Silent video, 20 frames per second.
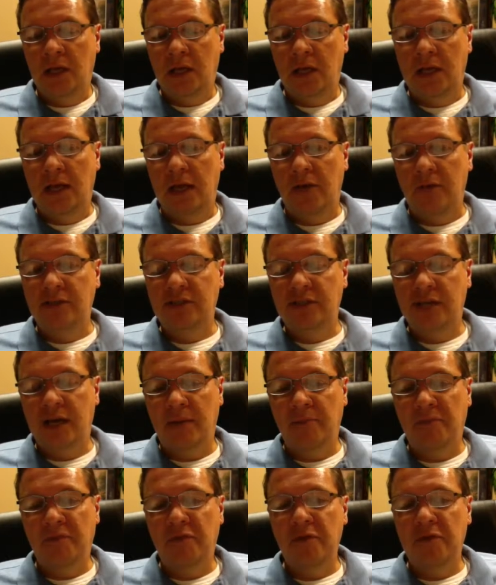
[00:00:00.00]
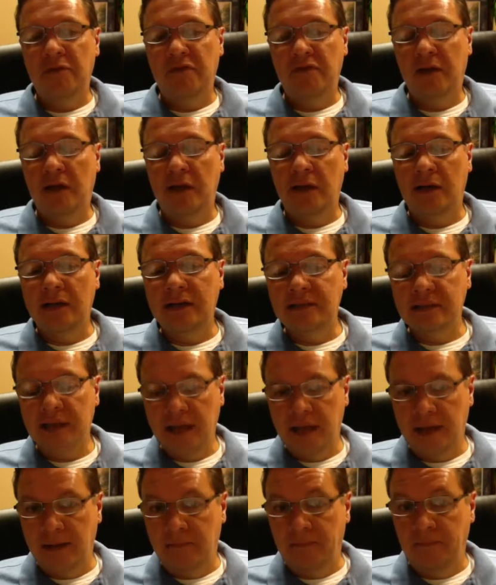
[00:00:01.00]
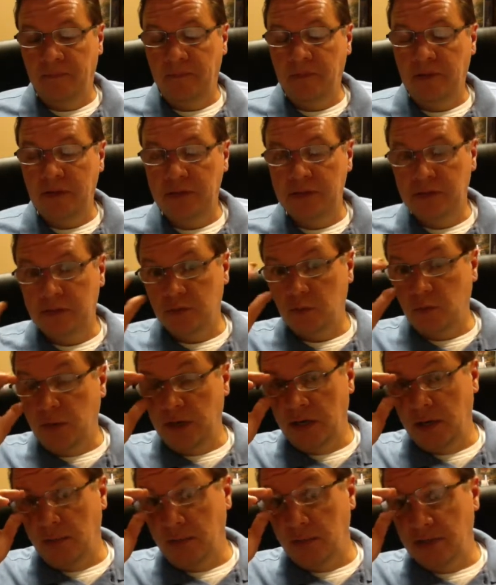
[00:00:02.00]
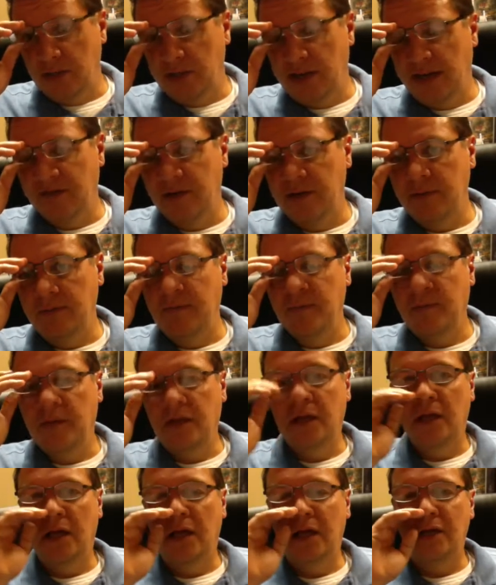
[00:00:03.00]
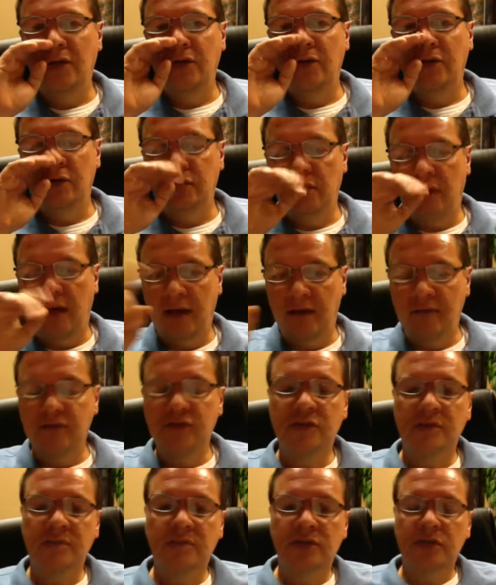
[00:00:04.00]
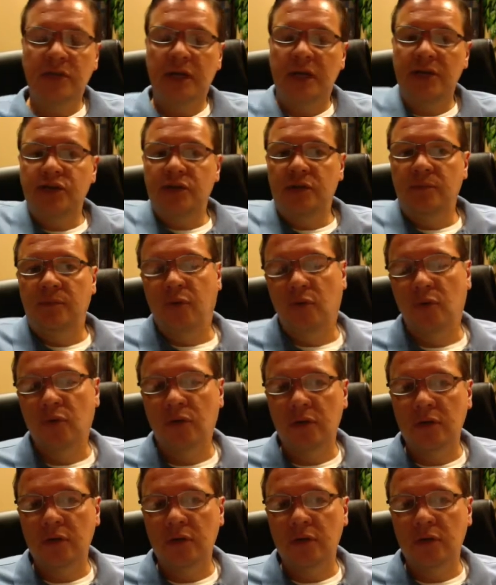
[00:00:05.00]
Now it's time for your final exam. This is week number seven. Uh, you do have some discussion por-